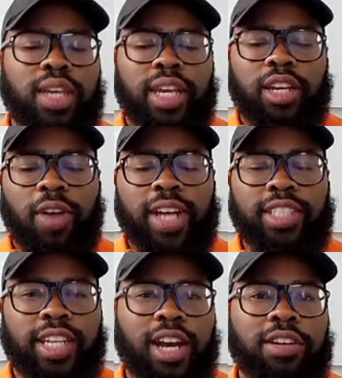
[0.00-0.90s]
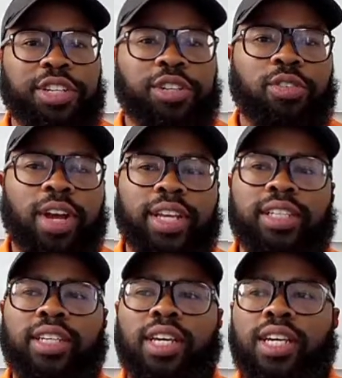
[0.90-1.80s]
Yeah, crashing out your
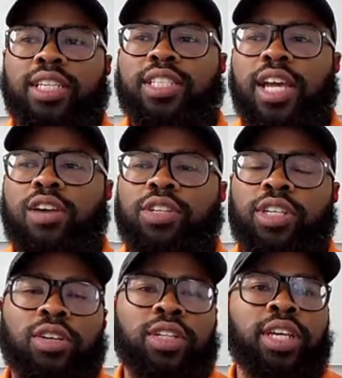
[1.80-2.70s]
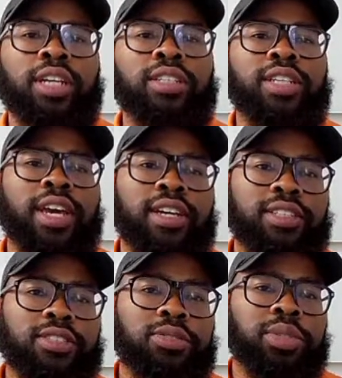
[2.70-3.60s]
credit. It sounds good on the
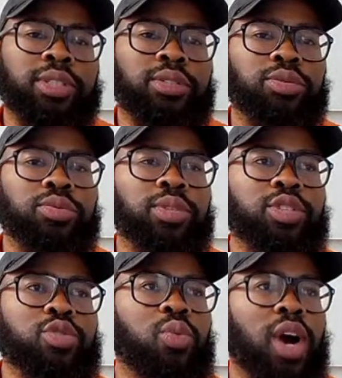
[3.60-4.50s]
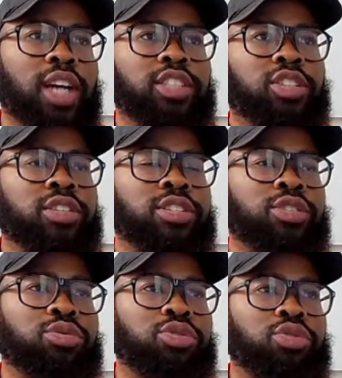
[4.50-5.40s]
internet when you watch certain
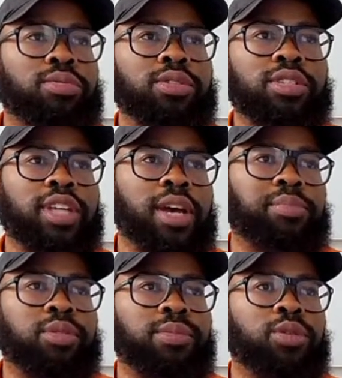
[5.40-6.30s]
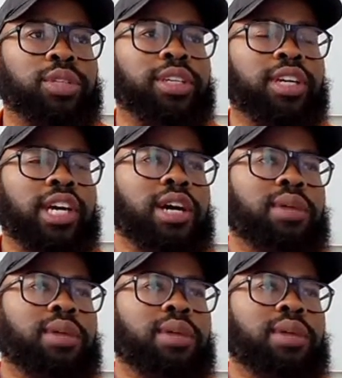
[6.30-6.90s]
YouTubers that promote it,